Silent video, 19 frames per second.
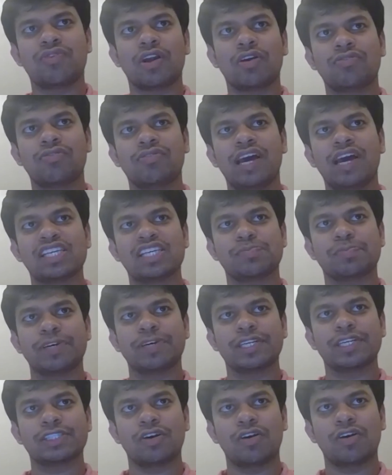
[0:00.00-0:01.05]
of the
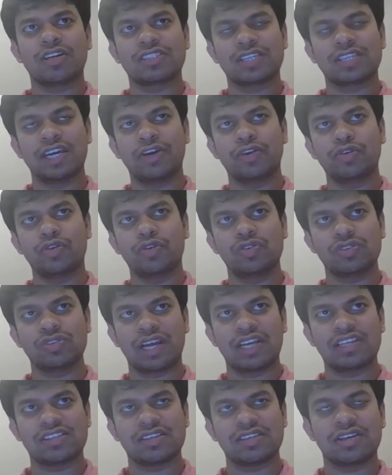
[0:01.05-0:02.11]
aspects, or say, do you
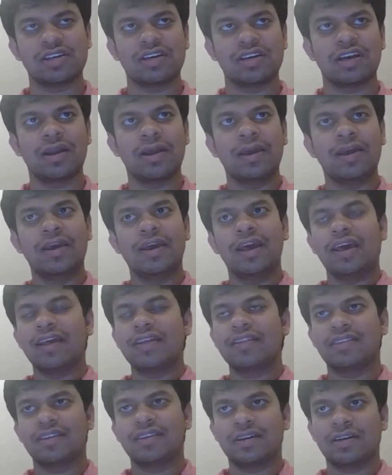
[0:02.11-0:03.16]
consider
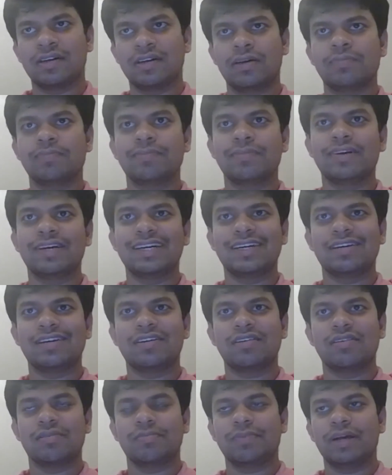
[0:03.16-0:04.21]
the
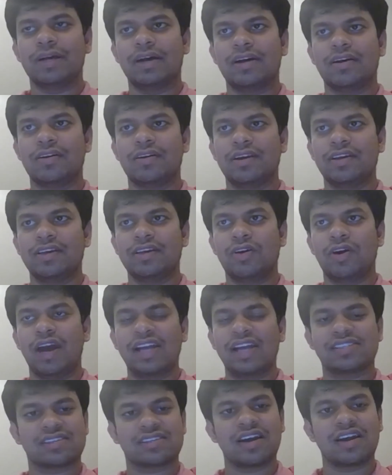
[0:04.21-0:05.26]

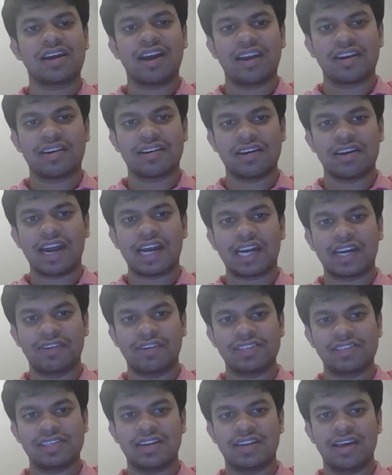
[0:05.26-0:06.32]
extracurricular
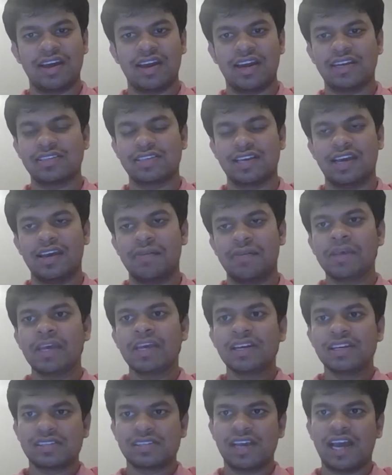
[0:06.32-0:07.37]
activities that there and say
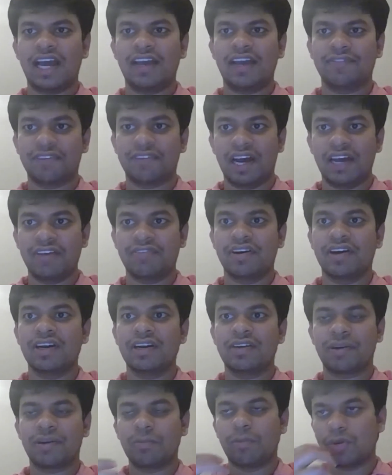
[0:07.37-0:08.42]
I've heard
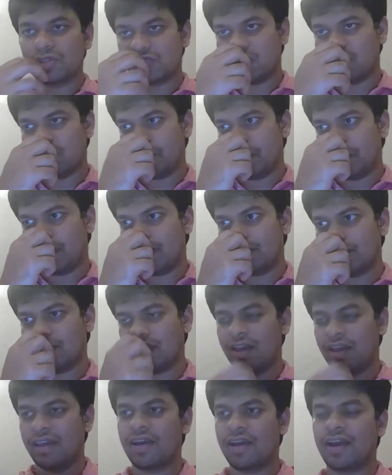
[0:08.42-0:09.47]
from most of the parents
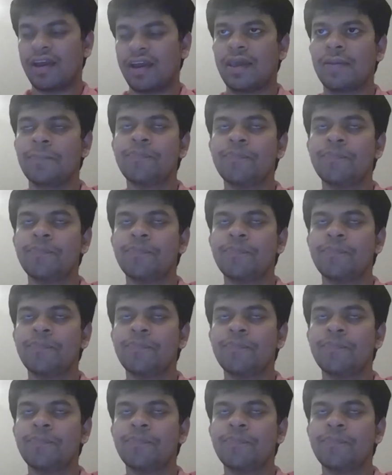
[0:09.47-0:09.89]
here again,